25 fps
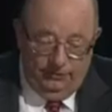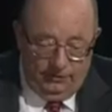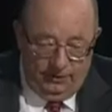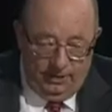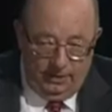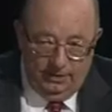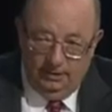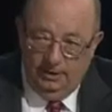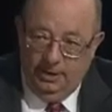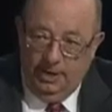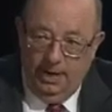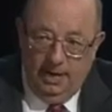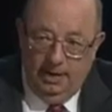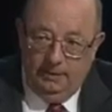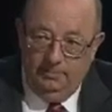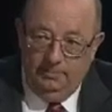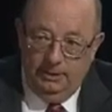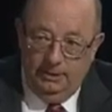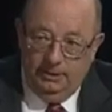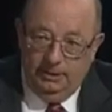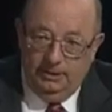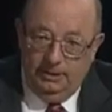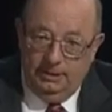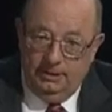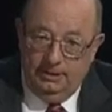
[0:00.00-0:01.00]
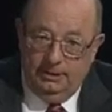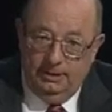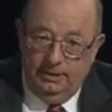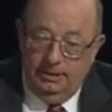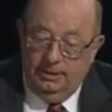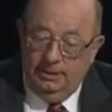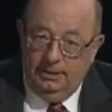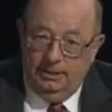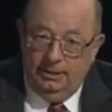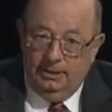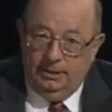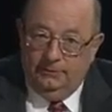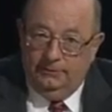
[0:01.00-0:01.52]
Their liability.
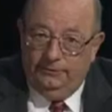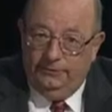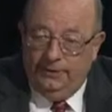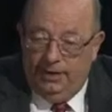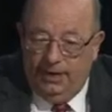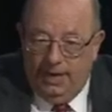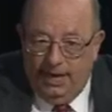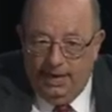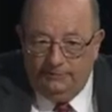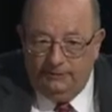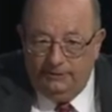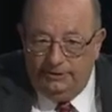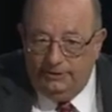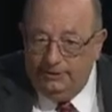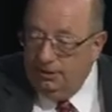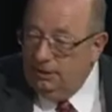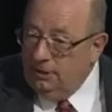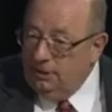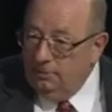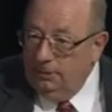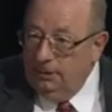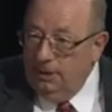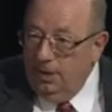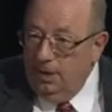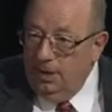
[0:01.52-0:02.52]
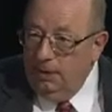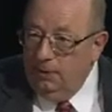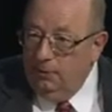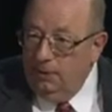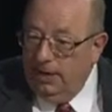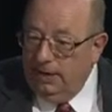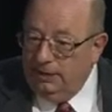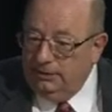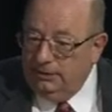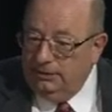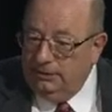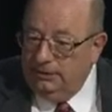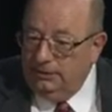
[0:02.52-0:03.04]
They have a terrible auto
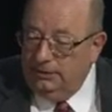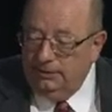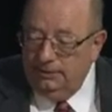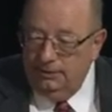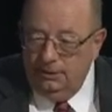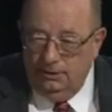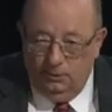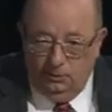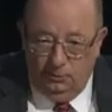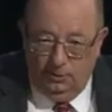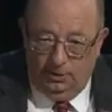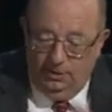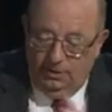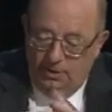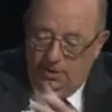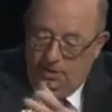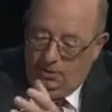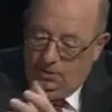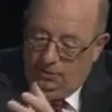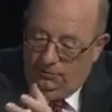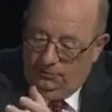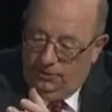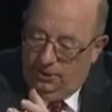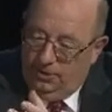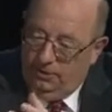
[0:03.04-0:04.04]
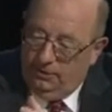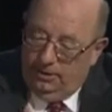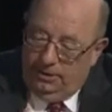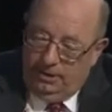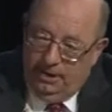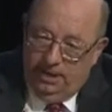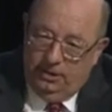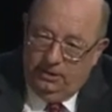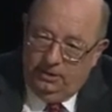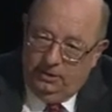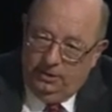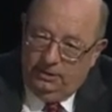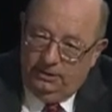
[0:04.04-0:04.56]
accident. Well, their
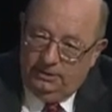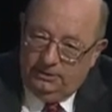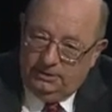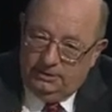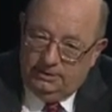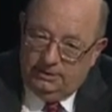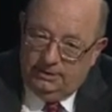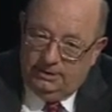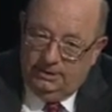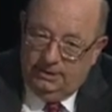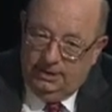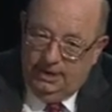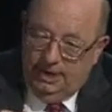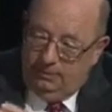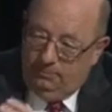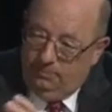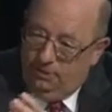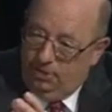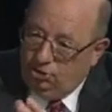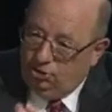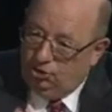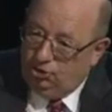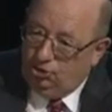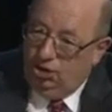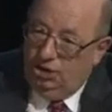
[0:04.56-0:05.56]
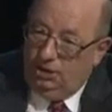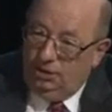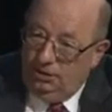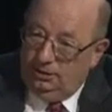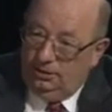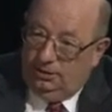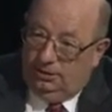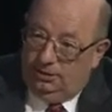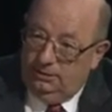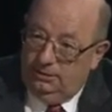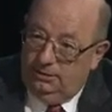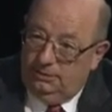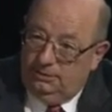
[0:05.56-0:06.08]
inheritance can be shielded.